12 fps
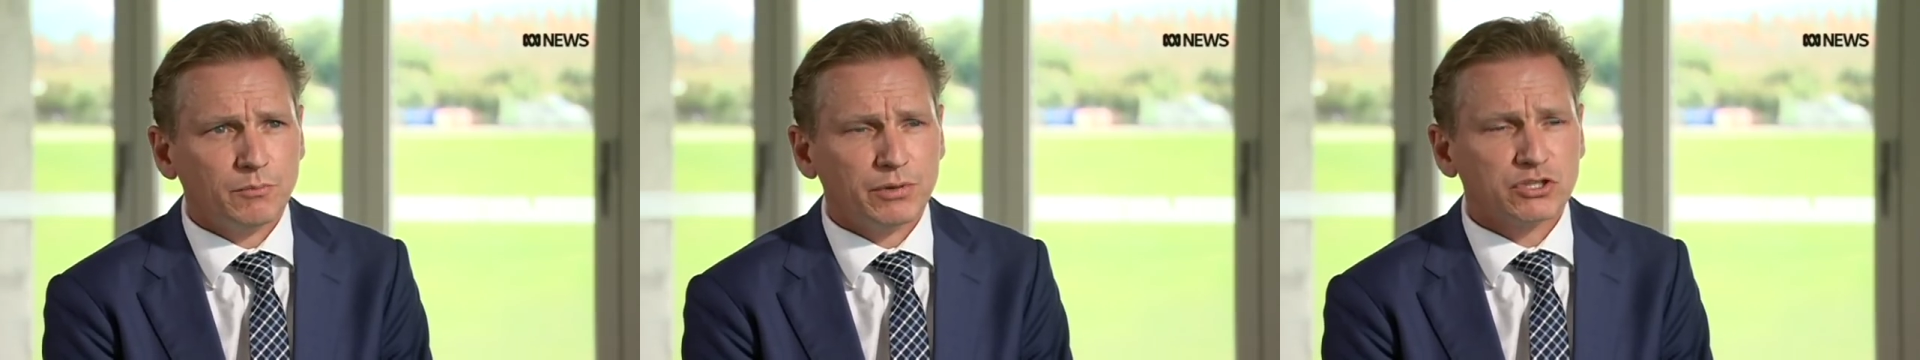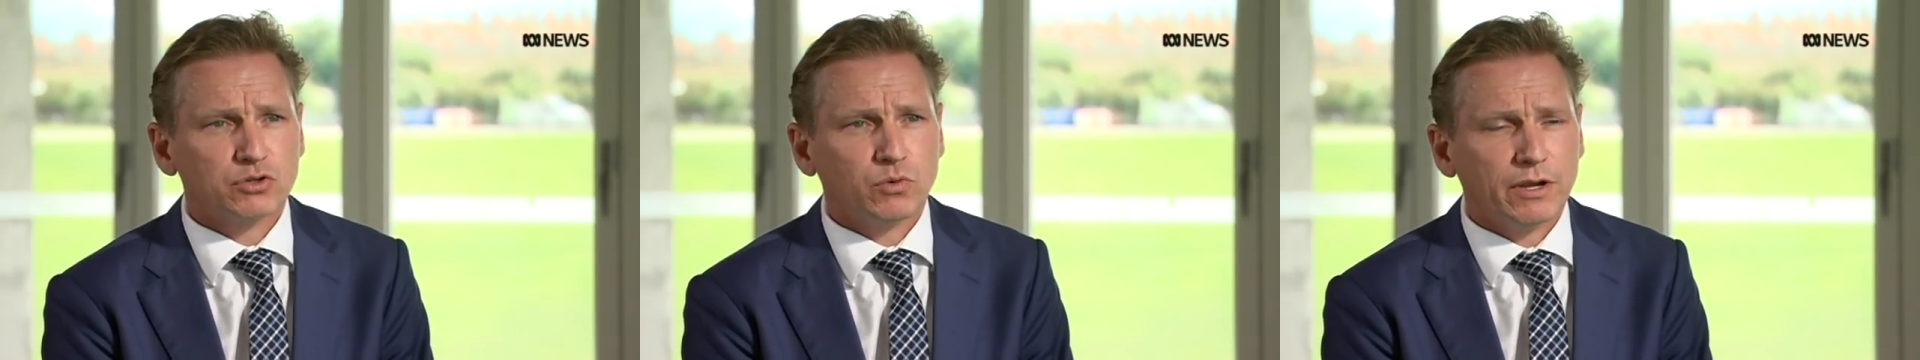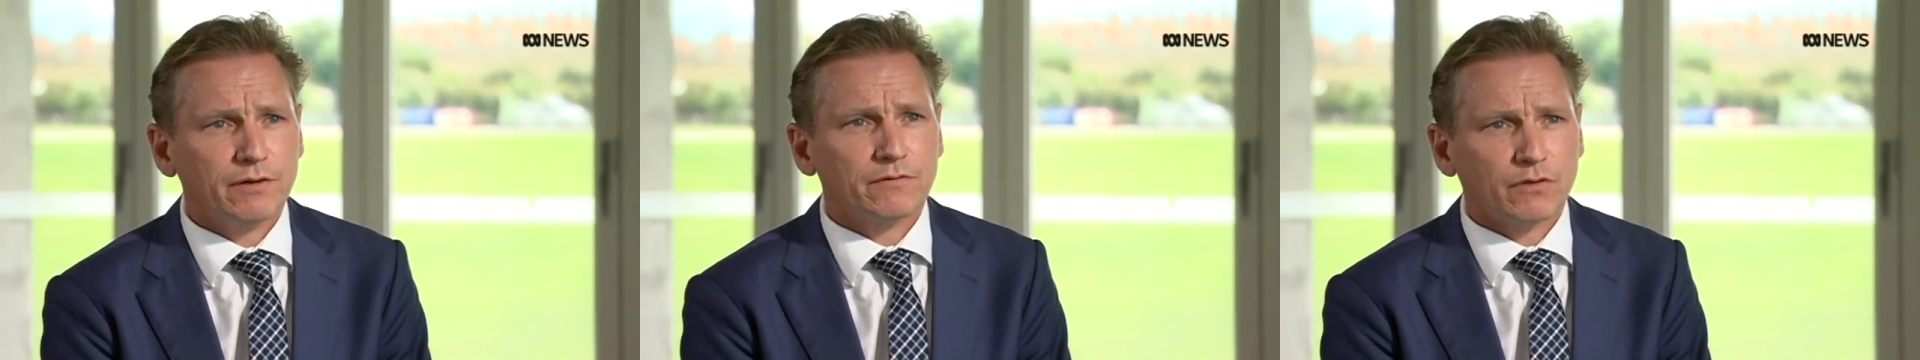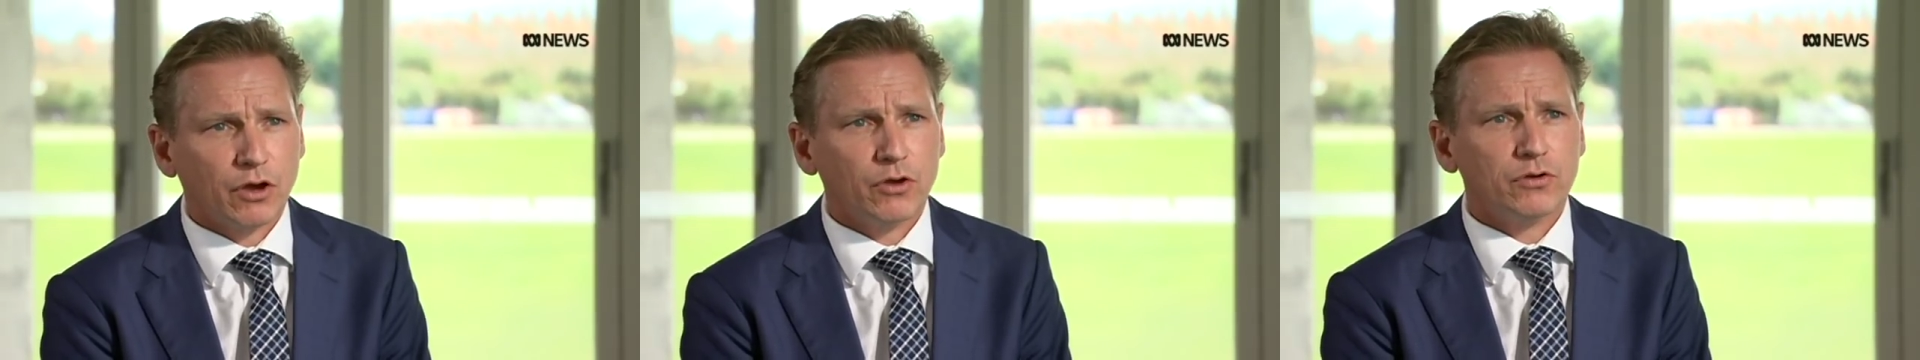between
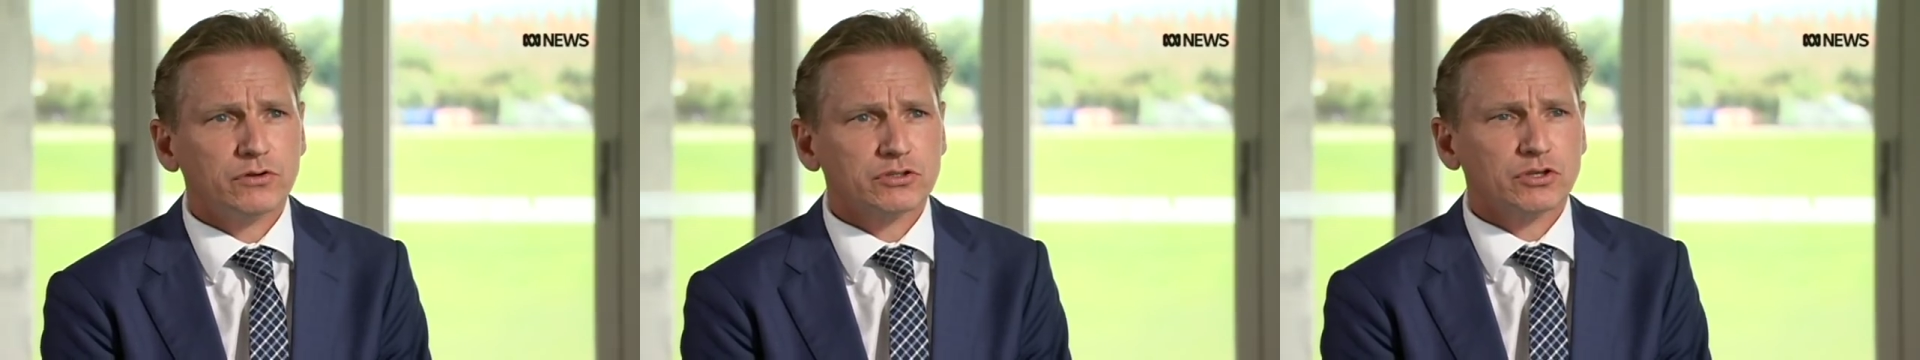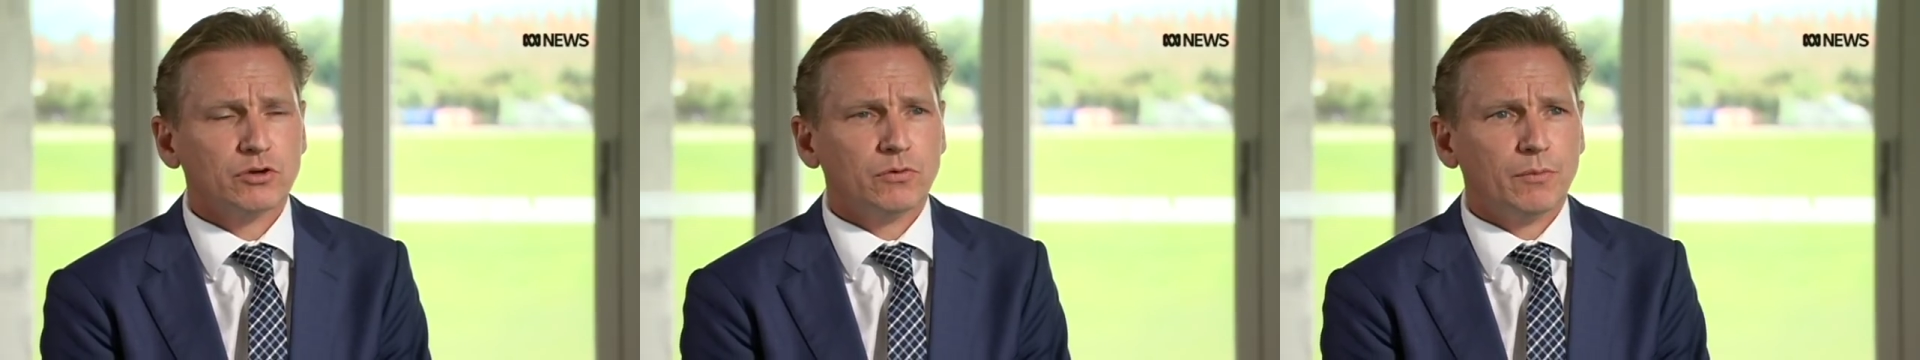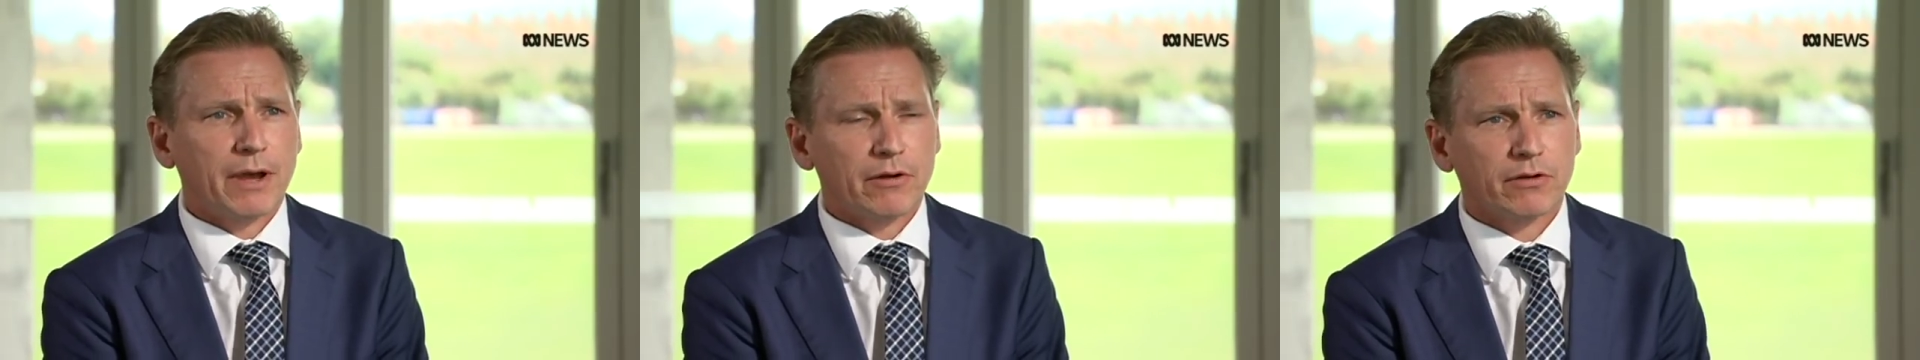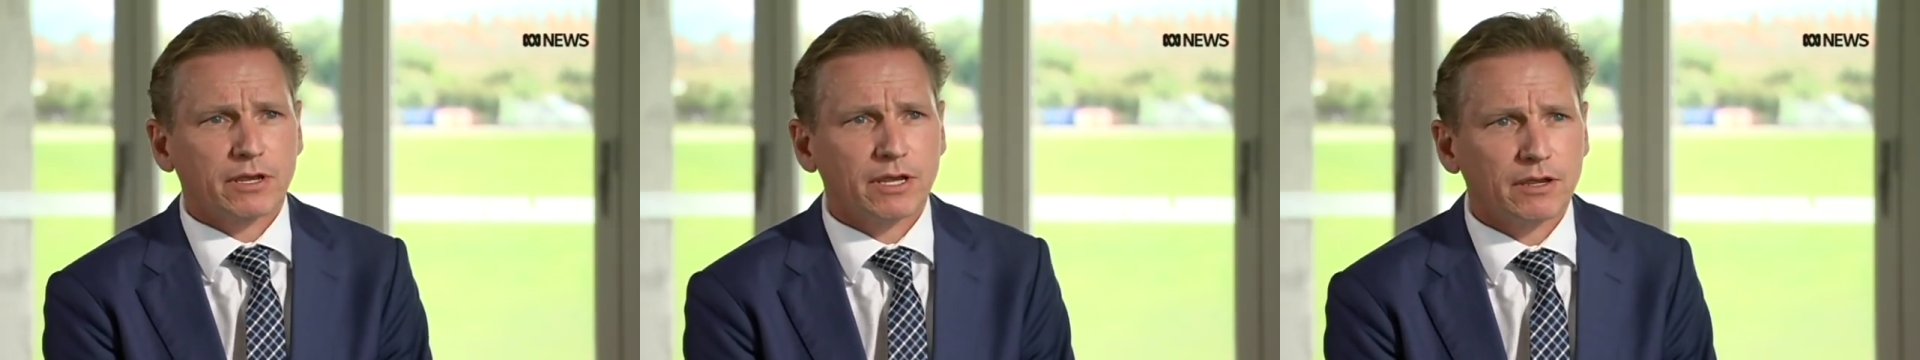those who are
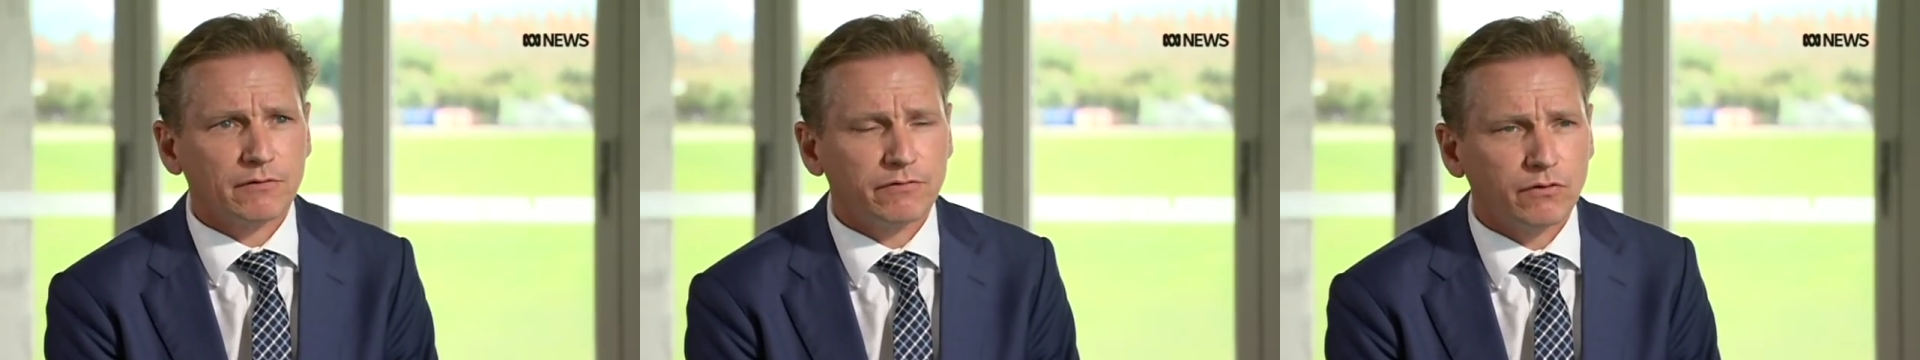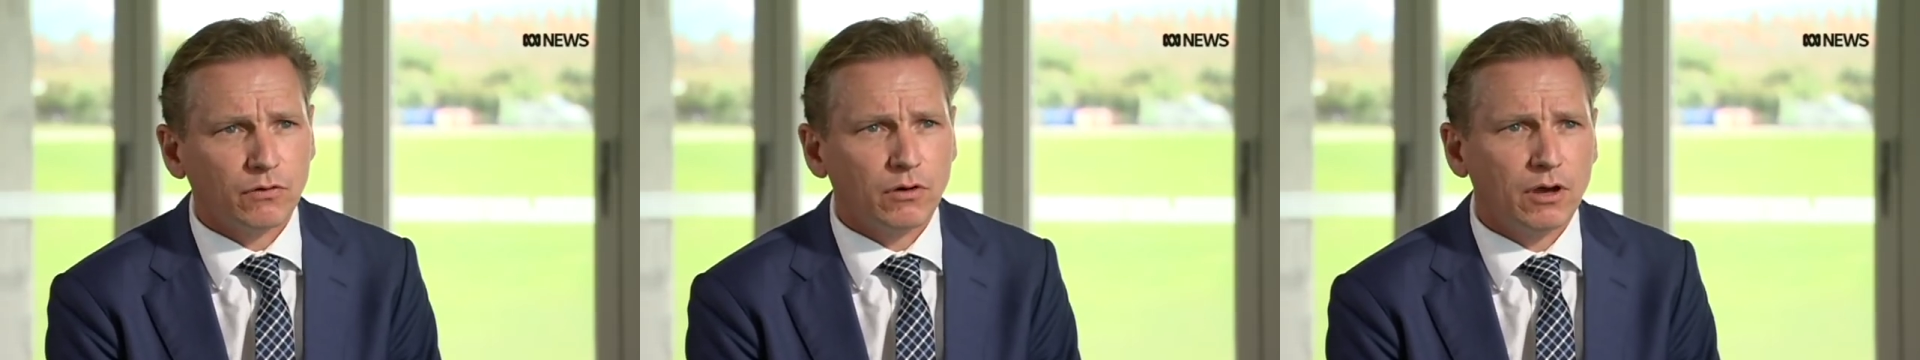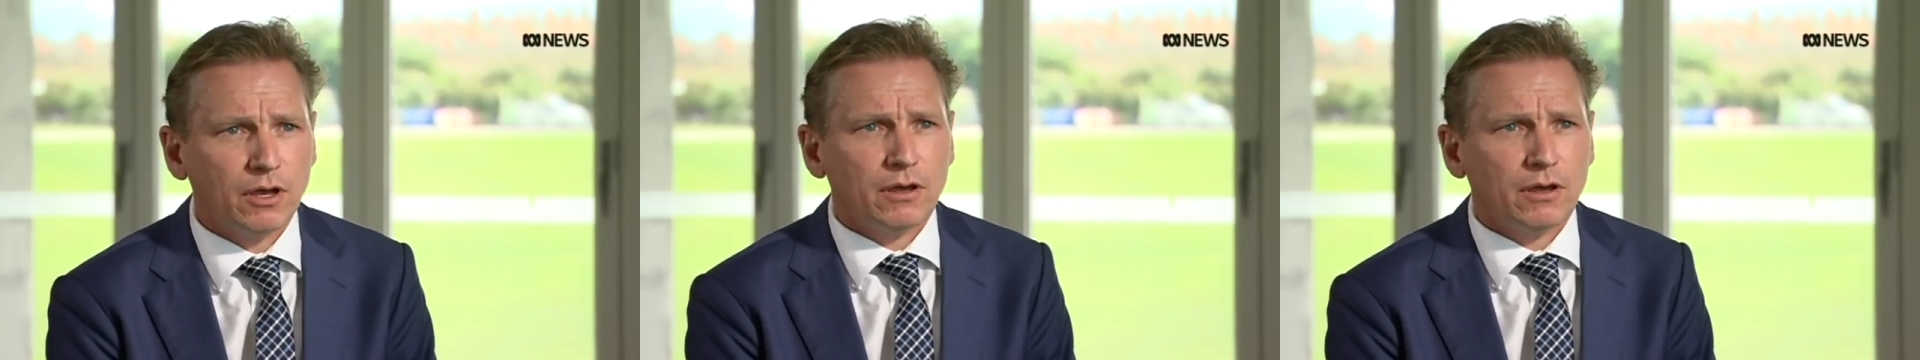barracking for